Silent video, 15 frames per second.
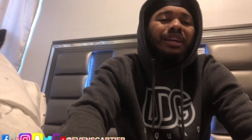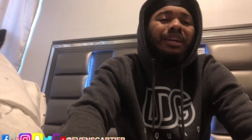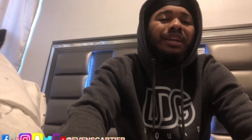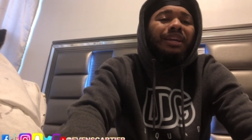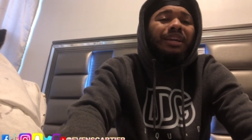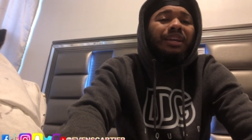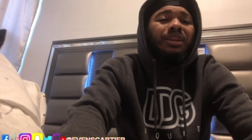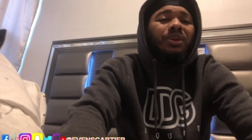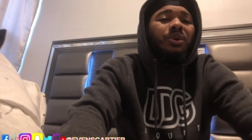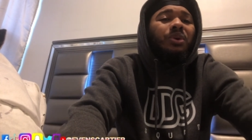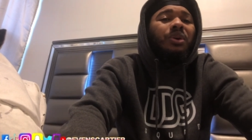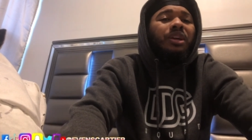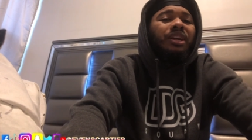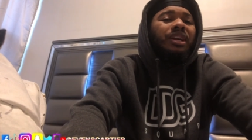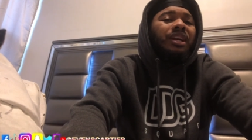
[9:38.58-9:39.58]
he know
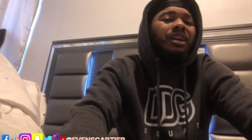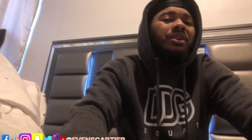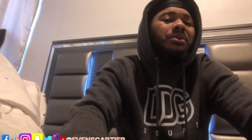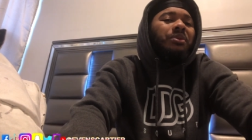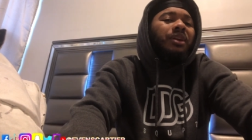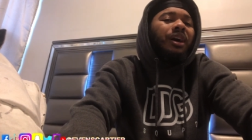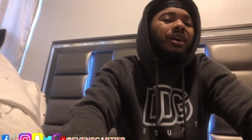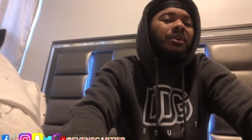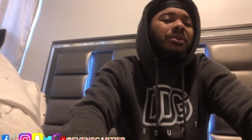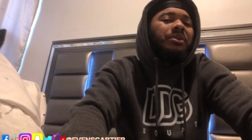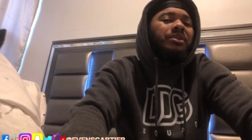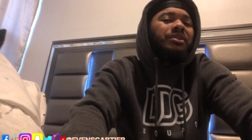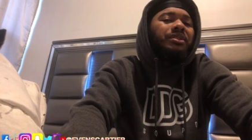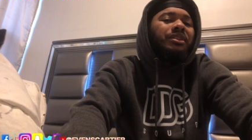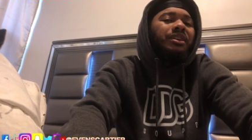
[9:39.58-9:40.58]
he can do that
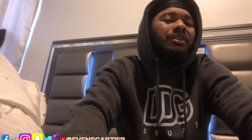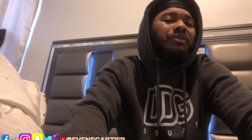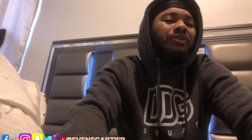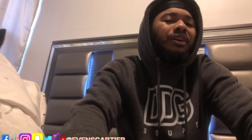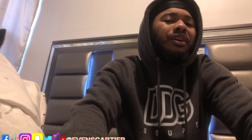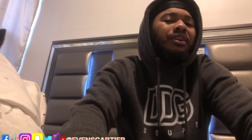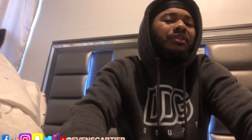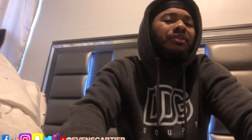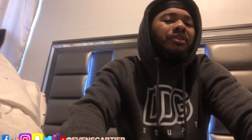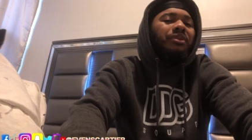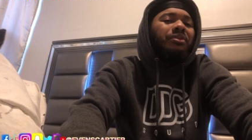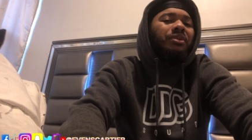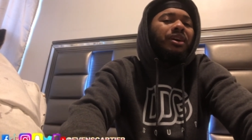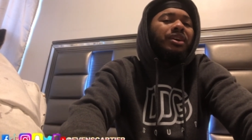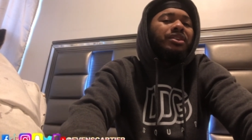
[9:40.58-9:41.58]
because if I if he
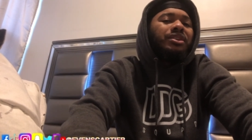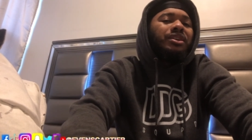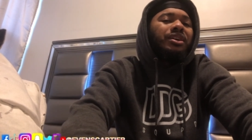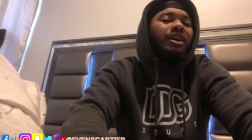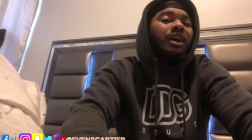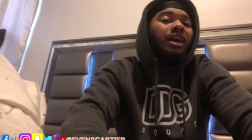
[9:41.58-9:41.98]
do that shit,